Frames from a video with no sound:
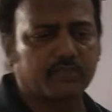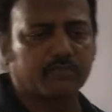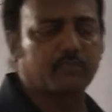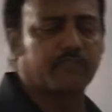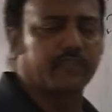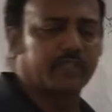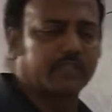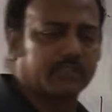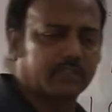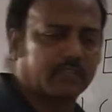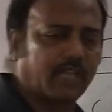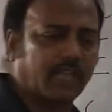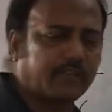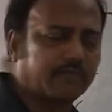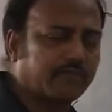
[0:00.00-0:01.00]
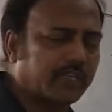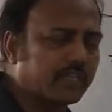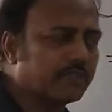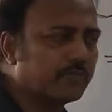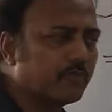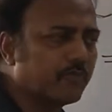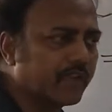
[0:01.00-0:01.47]
moving, right? What
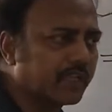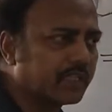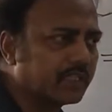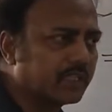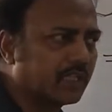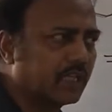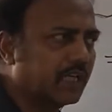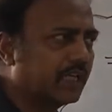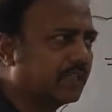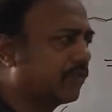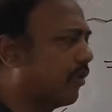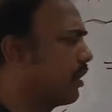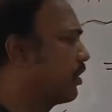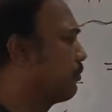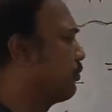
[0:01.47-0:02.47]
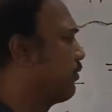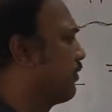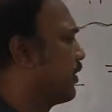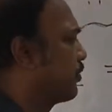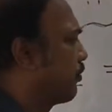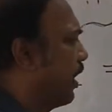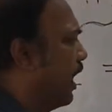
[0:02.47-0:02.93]
is moving? Electron is
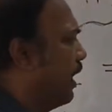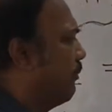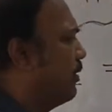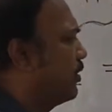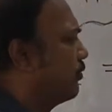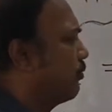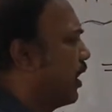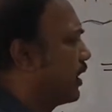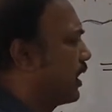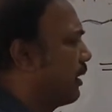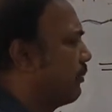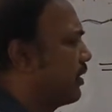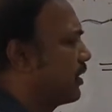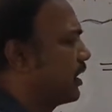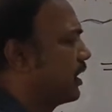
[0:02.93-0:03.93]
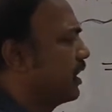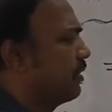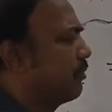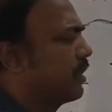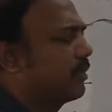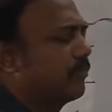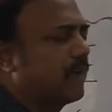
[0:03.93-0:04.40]
moving. So m is what? M is nothing
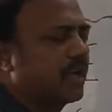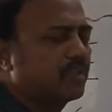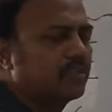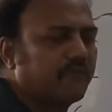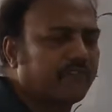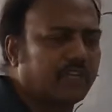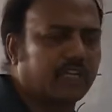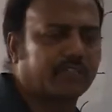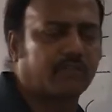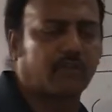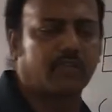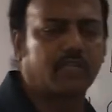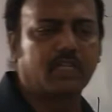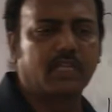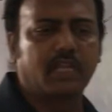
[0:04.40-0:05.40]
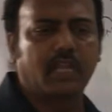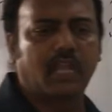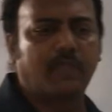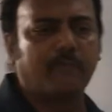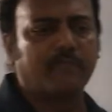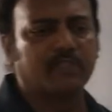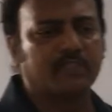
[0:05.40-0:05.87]
but mass of electron.
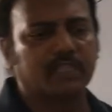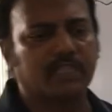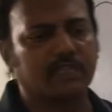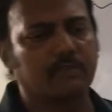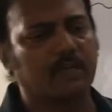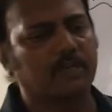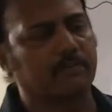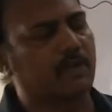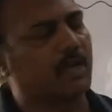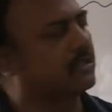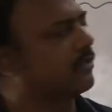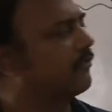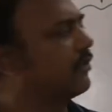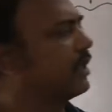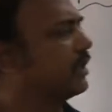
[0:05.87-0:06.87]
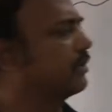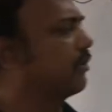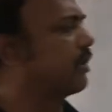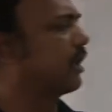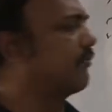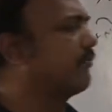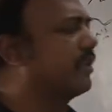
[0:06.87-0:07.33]
M is nothing but mass of electron,
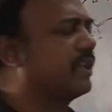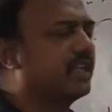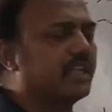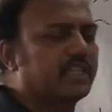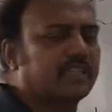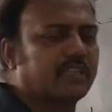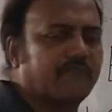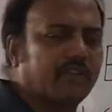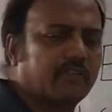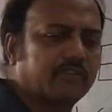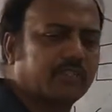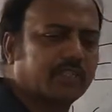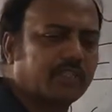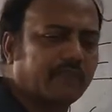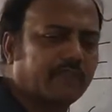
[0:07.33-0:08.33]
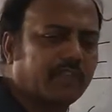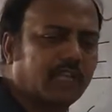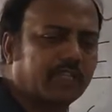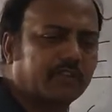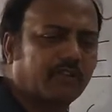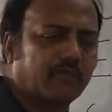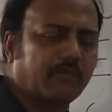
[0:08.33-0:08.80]
and v is the velocity of the
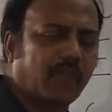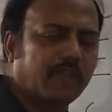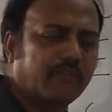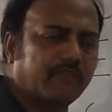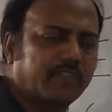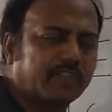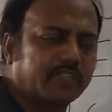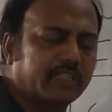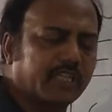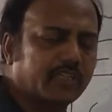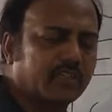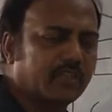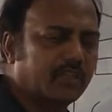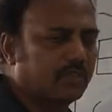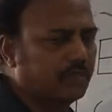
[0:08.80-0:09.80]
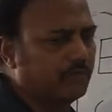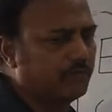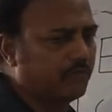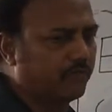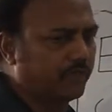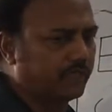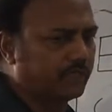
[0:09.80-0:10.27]
electron by which it is
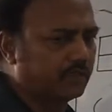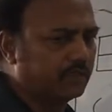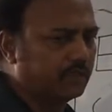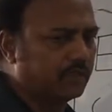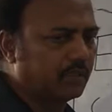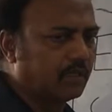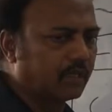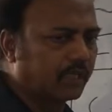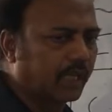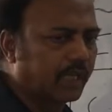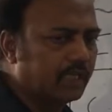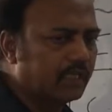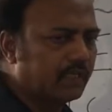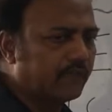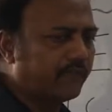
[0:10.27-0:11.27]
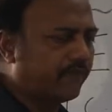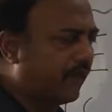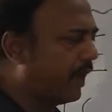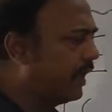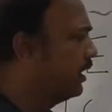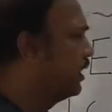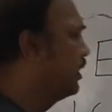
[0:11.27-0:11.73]
moving. Okay,
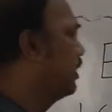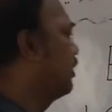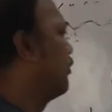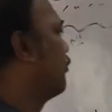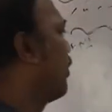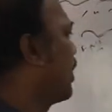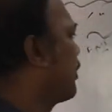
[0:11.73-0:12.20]
fine. One